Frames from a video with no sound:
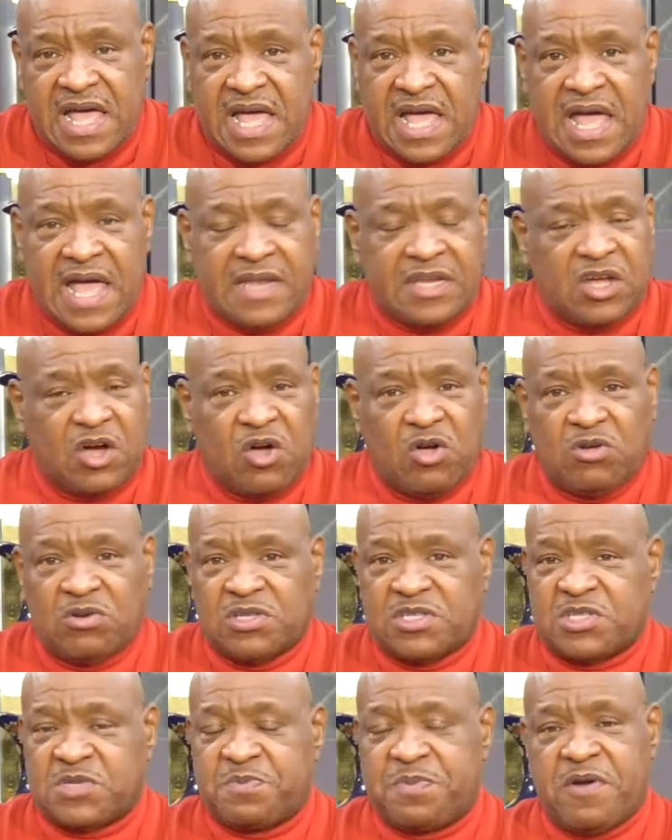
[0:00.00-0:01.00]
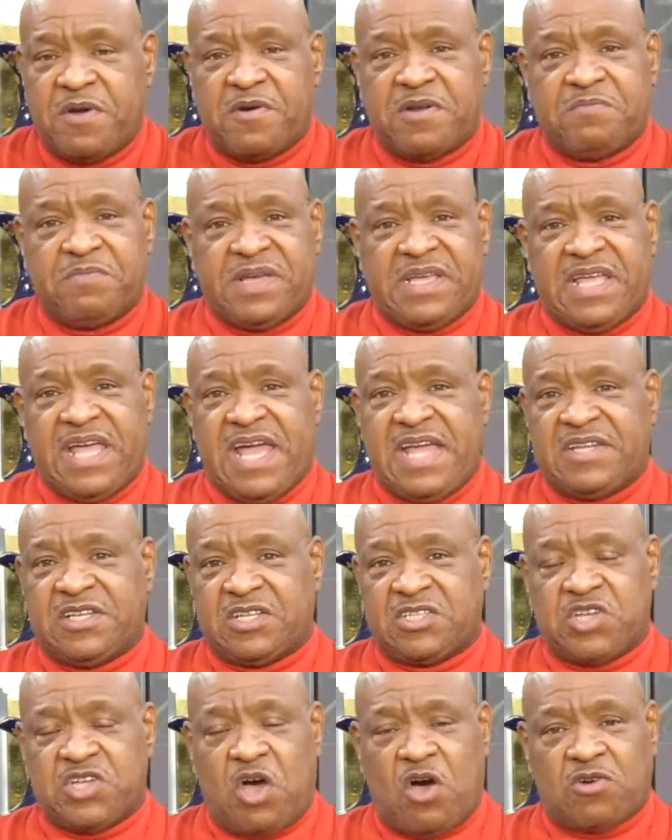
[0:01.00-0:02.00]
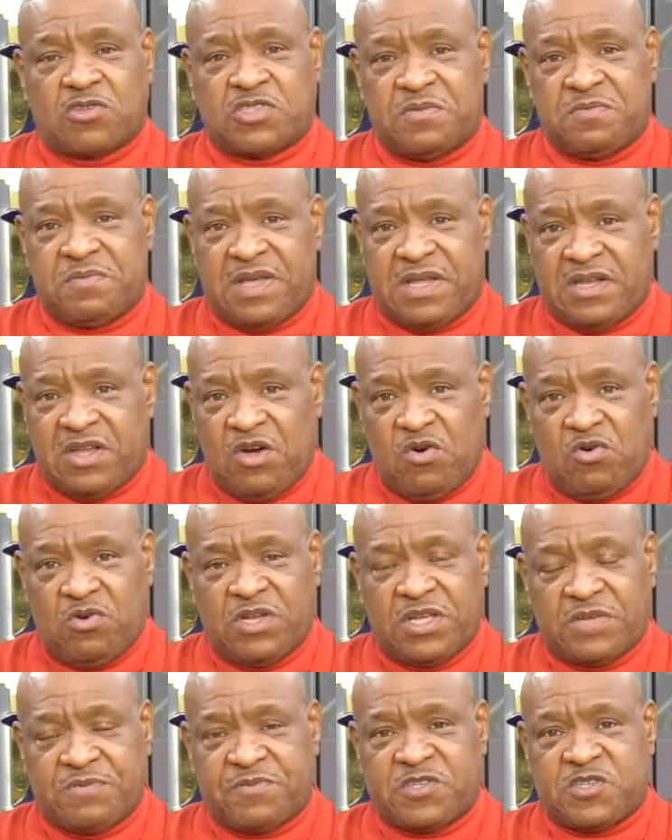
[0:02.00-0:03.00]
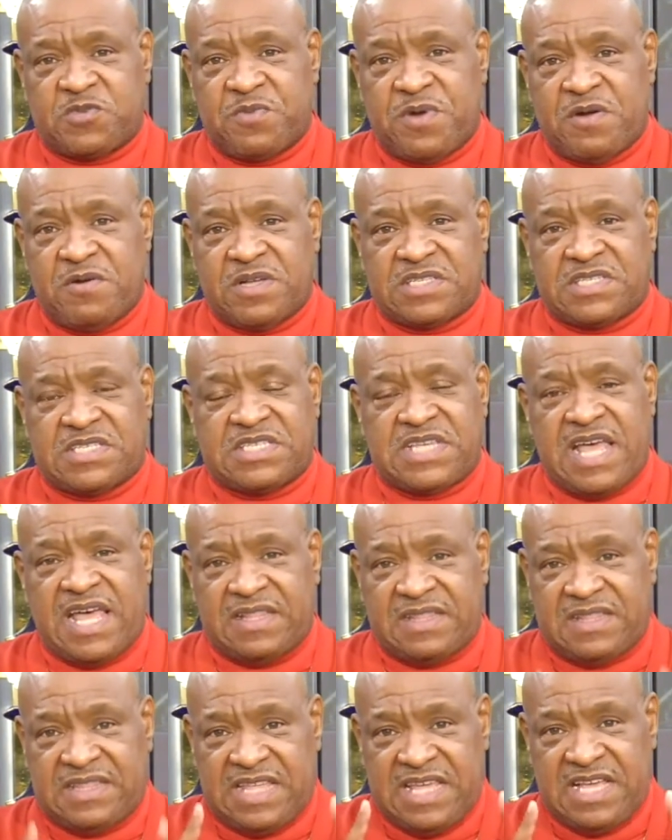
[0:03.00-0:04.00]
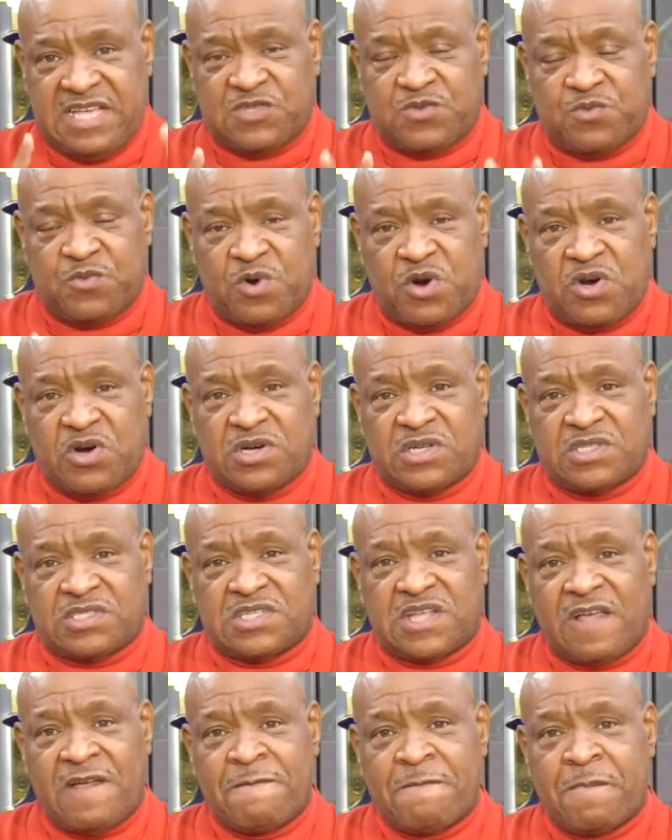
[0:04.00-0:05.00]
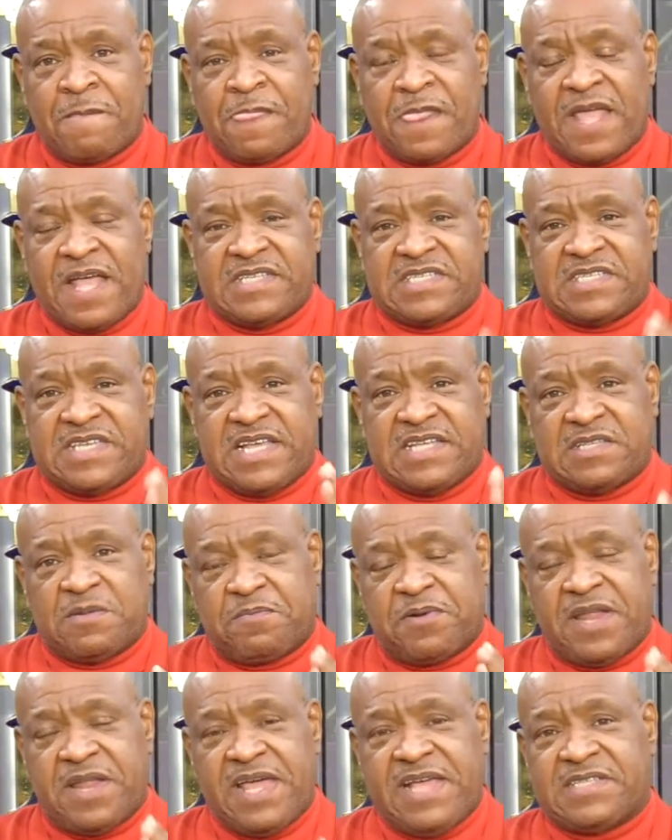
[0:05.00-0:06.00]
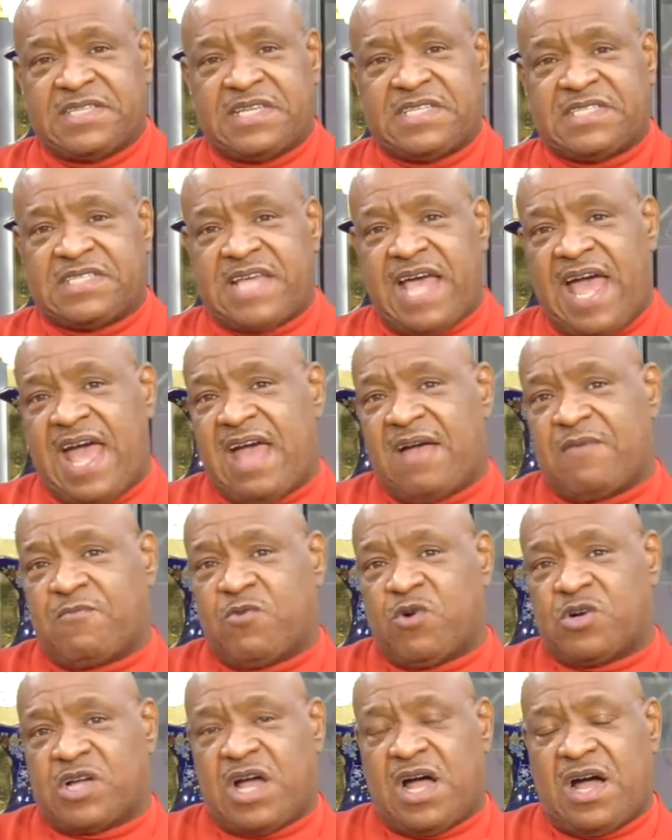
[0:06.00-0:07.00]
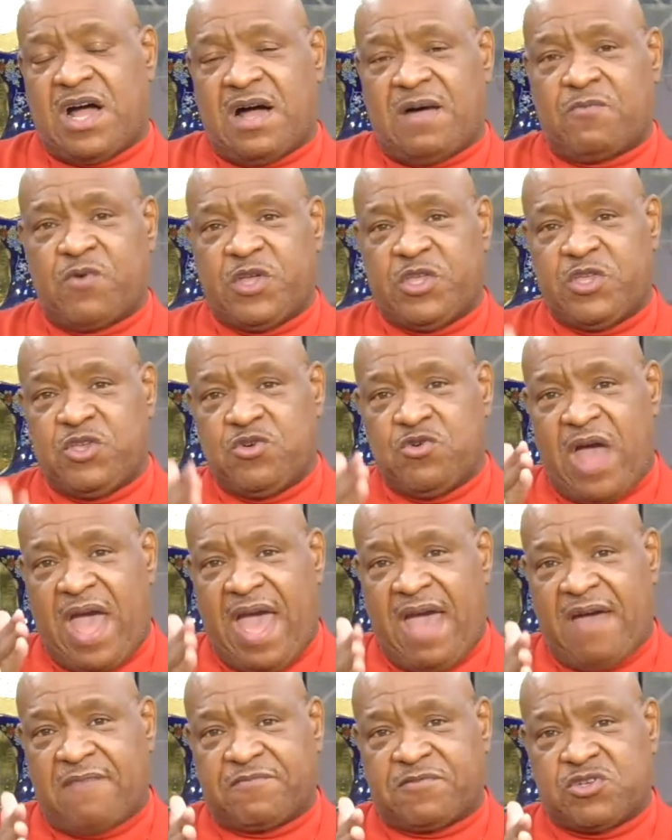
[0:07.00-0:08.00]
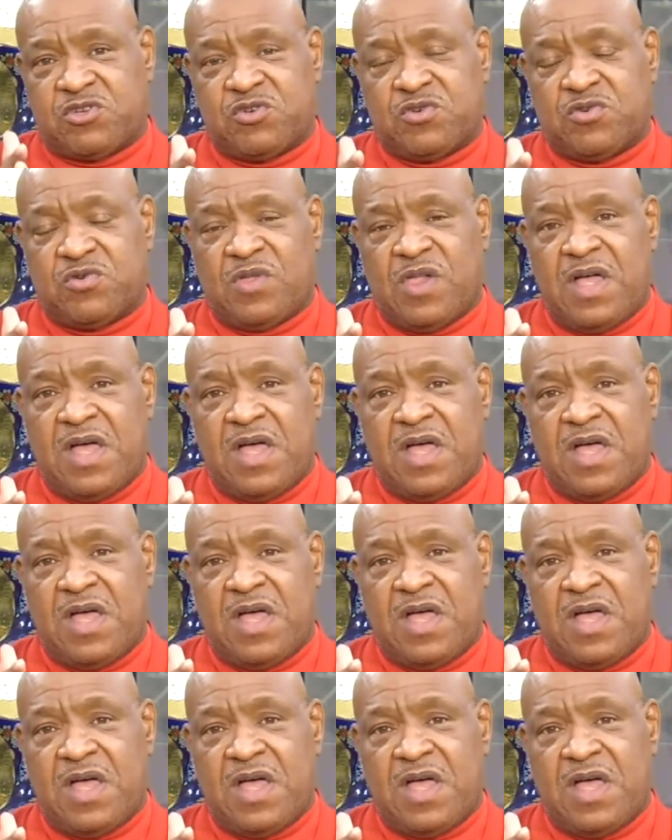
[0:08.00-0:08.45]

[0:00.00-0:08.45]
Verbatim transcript: And the Holy Spirit began to talk to me. The Holy Spirit said these words. He said, The place and time will come where you have to